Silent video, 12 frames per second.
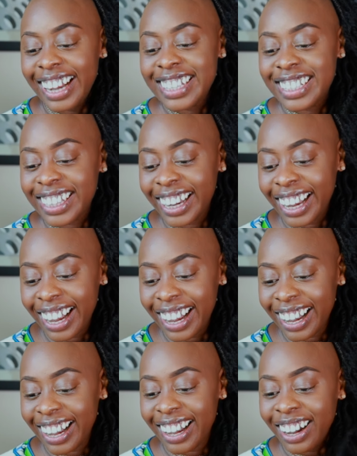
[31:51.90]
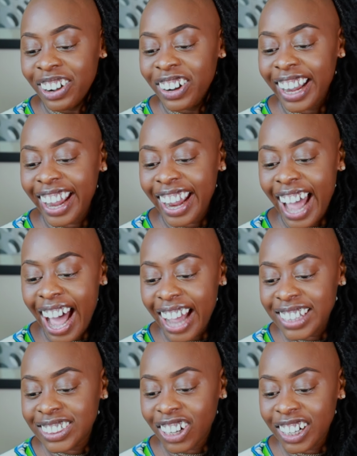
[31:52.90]
I see ya. Okay,
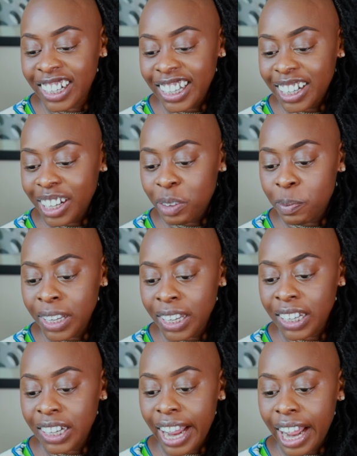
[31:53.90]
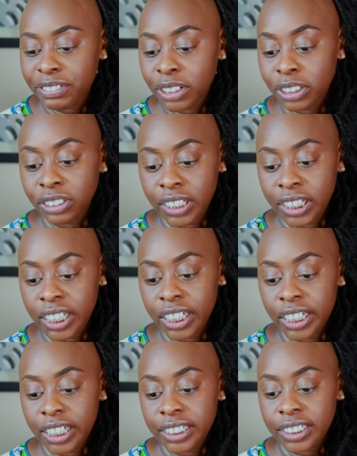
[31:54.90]
I started eating meat after three
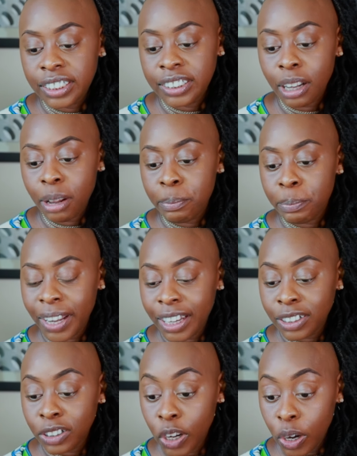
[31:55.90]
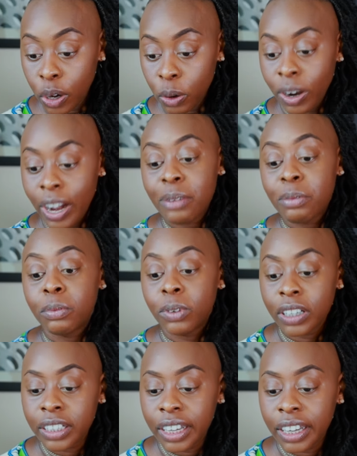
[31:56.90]
years. It's a big no. I'm
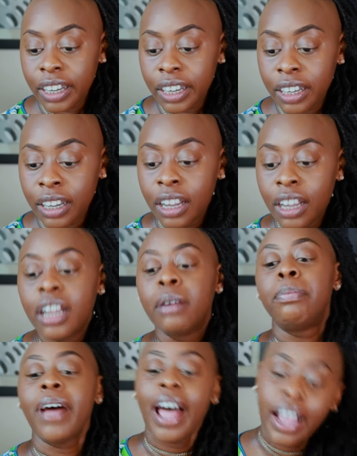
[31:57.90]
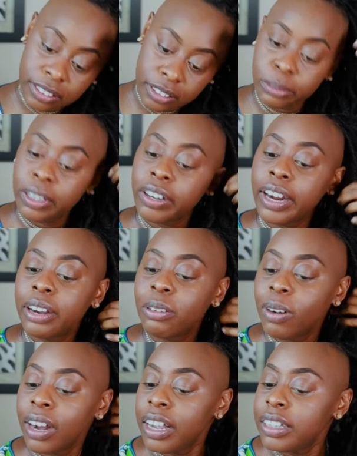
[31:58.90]
working back to where I
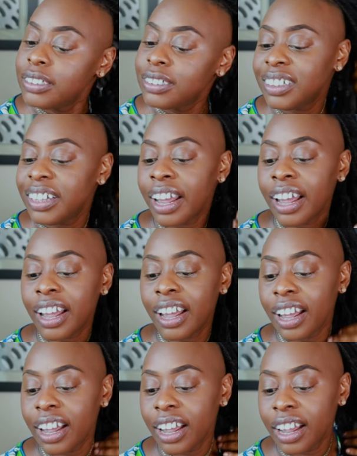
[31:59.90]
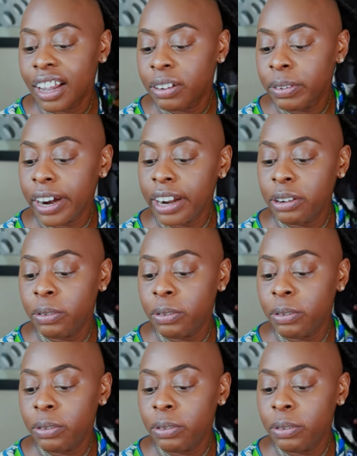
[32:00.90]
was. Yeah, where I